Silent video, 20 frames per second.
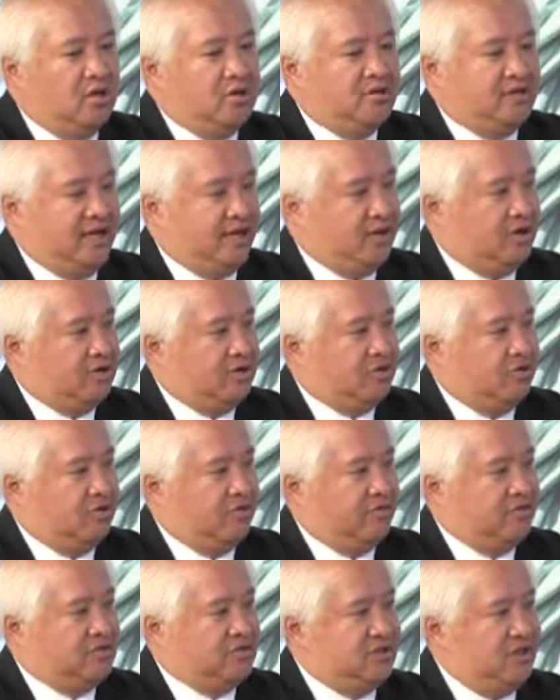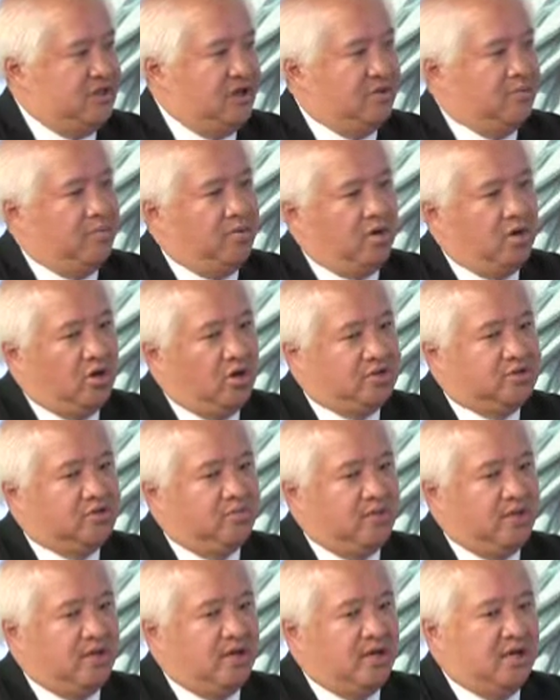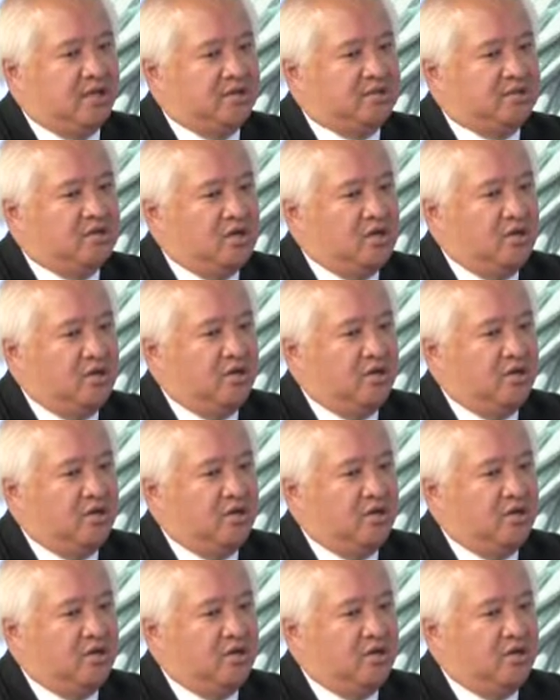take control of the Senate, but also because